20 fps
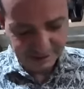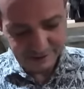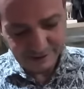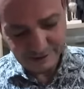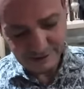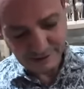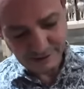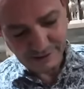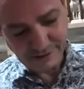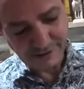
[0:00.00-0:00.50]

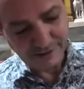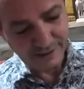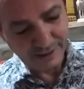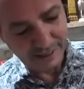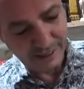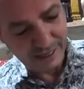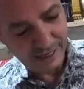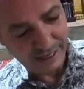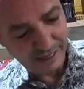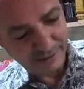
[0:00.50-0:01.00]
This is
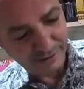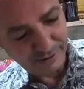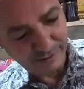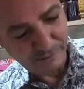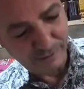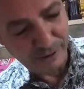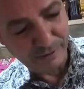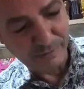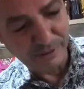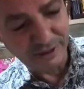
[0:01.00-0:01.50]
the
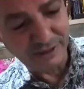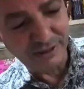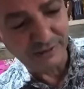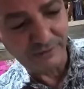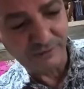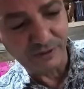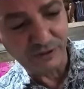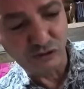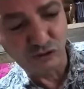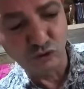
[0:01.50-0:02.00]
pyramid
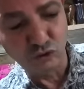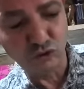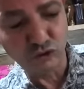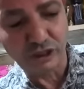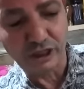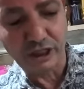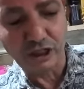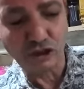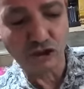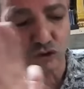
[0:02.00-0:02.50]
different. No
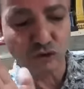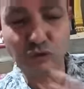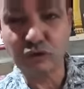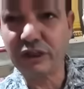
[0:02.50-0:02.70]
crutch.